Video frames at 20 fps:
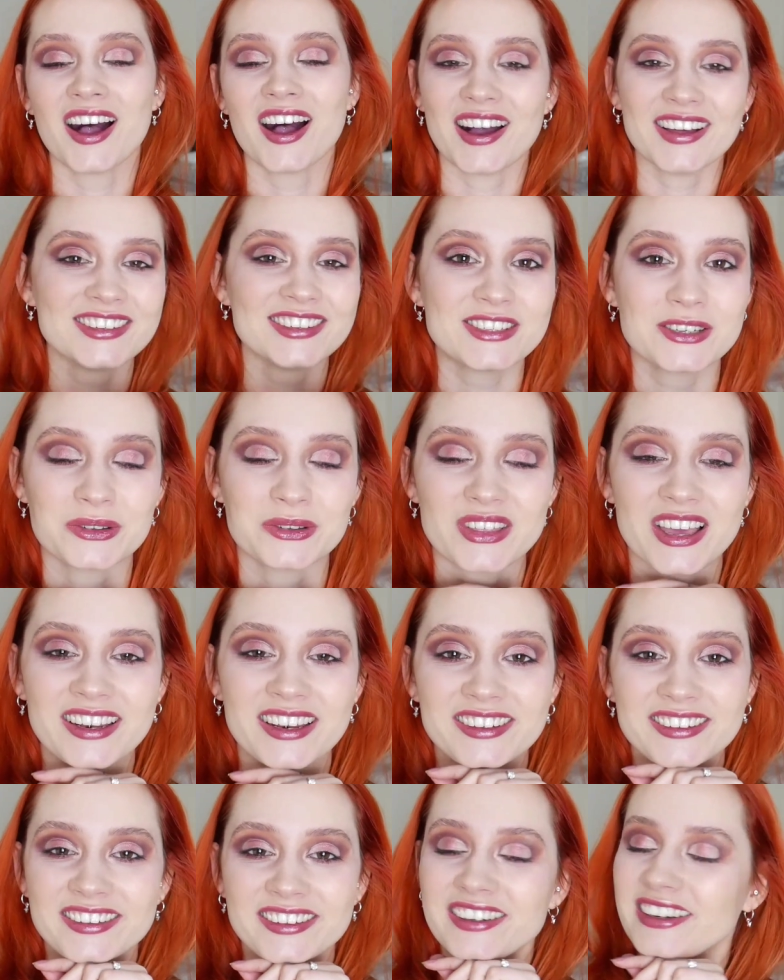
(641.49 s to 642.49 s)
Until
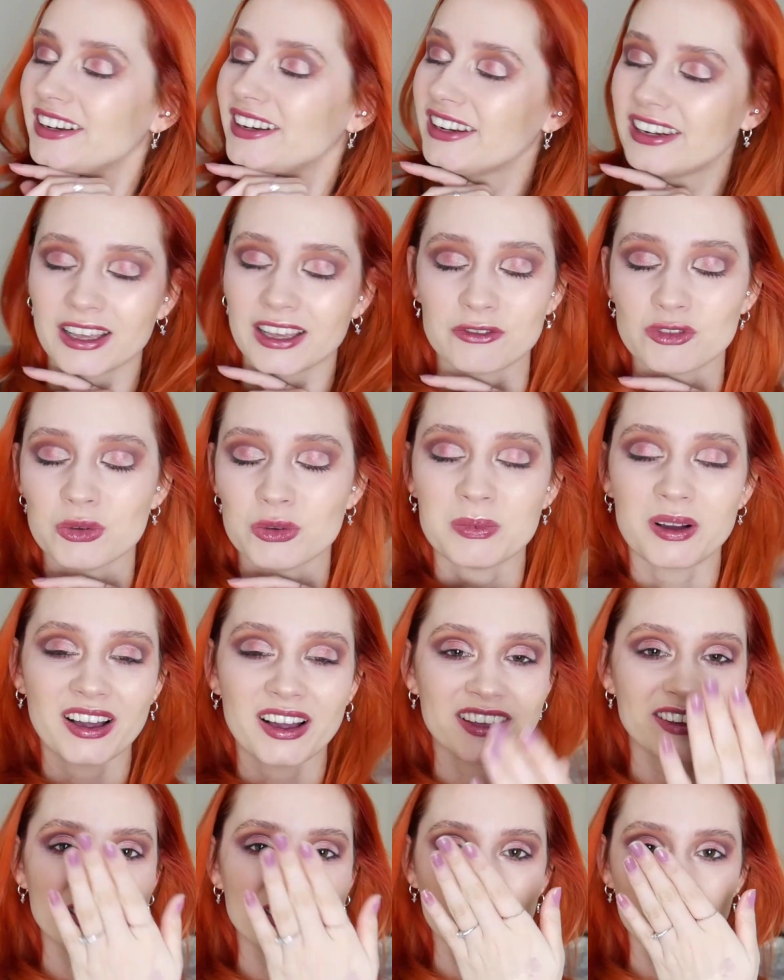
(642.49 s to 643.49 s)
then, love you,
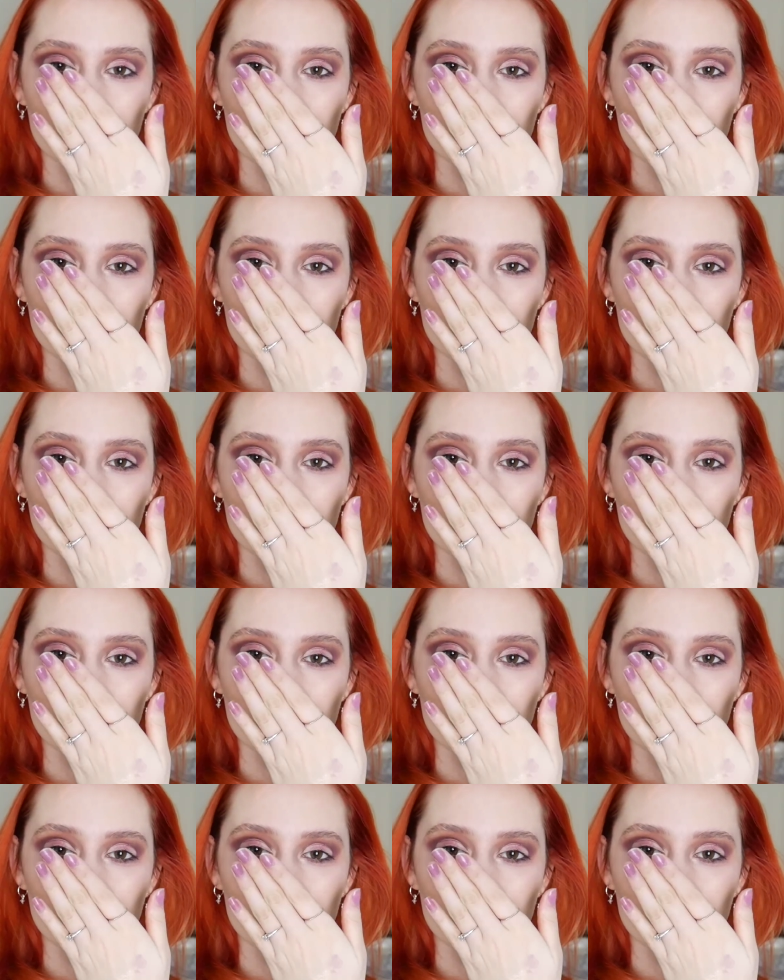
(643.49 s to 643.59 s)
bye.